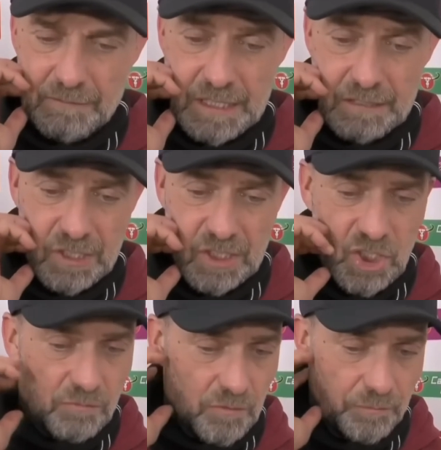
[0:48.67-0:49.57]
We
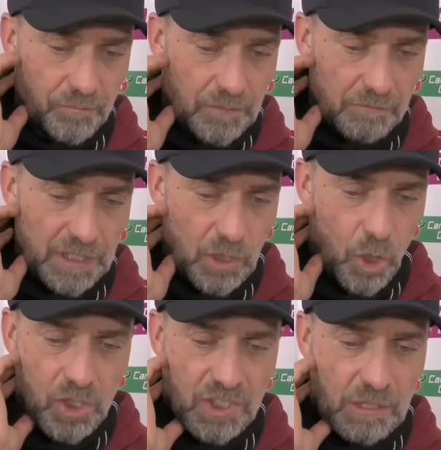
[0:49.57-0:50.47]

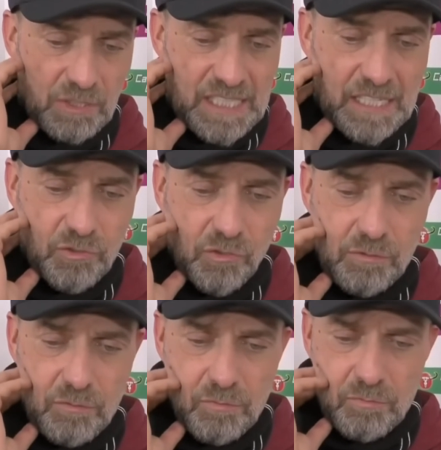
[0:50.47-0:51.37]
caused ourselves
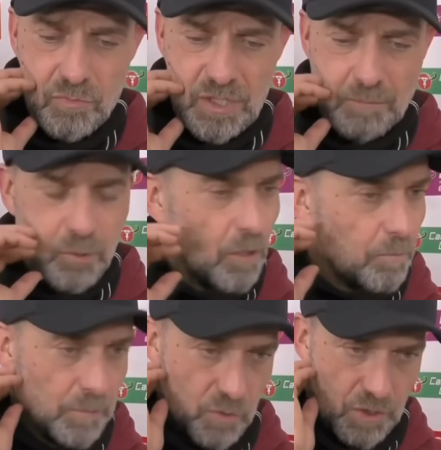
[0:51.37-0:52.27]
some
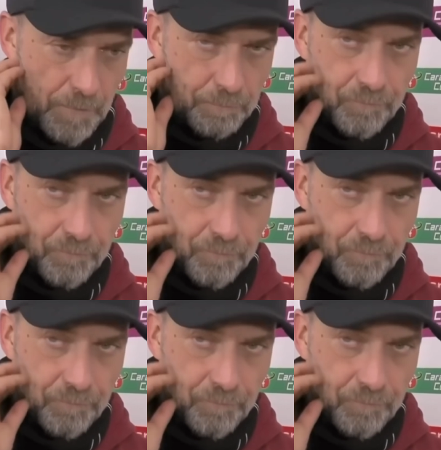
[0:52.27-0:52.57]
problems.